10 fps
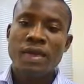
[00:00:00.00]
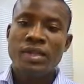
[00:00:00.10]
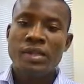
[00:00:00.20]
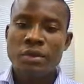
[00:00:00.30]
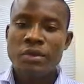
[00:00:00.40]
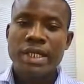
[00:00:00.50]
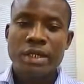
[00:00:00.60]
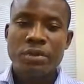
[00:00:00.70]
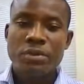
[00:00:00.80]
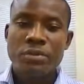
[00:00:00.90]
not their
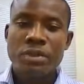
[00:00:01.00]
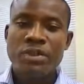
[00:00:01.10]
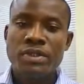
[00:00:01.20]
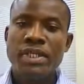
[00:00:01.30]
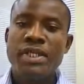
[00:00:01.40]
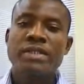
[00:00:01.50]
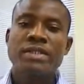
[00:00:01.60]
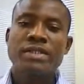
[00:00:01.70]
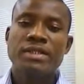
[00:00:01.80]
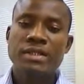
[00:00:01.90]
own, but
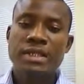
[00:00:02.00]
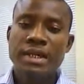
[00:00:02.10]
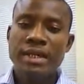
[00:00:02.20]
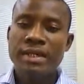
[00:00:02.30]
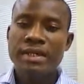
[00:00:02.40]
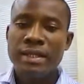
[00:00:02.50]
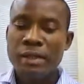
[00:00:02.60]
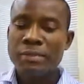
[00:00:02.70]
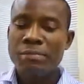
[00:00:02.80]
it